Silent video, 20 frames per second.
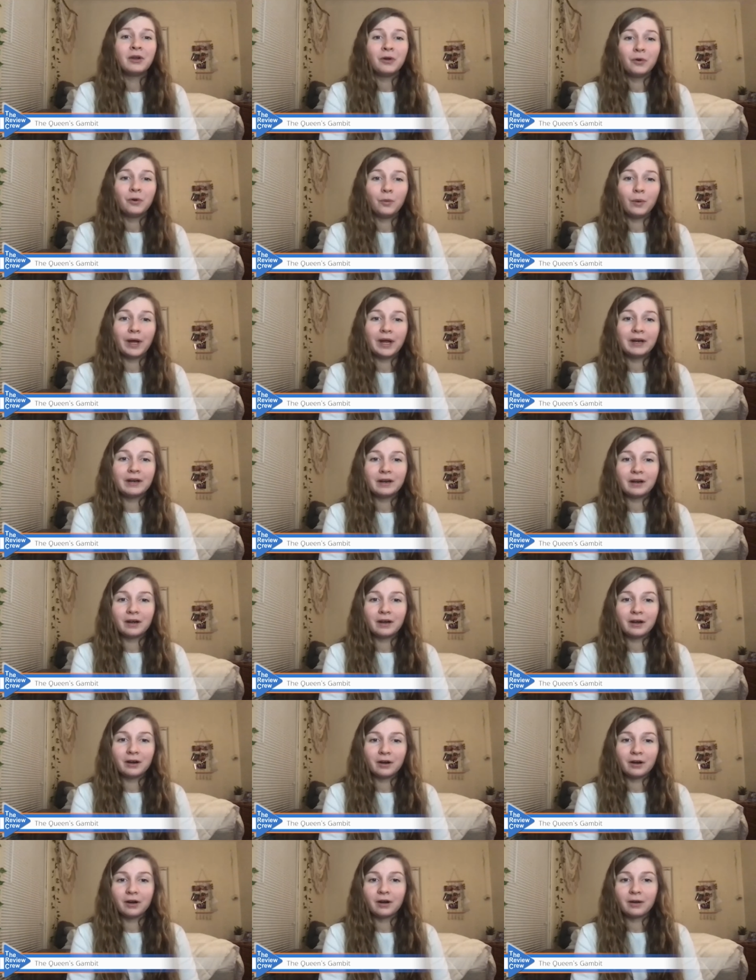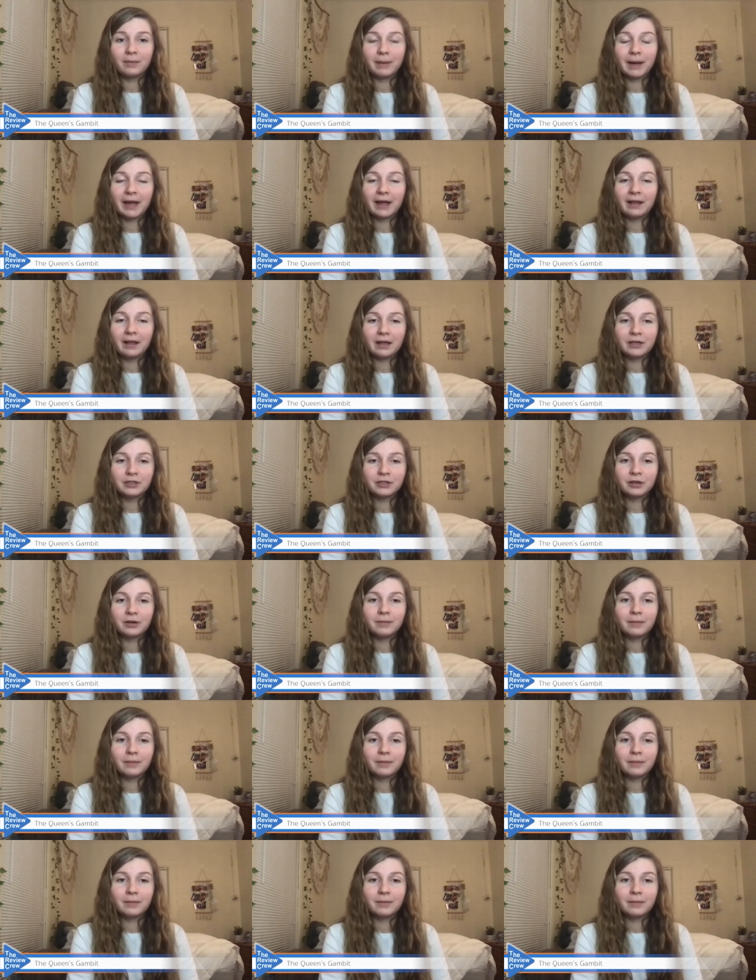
when her biological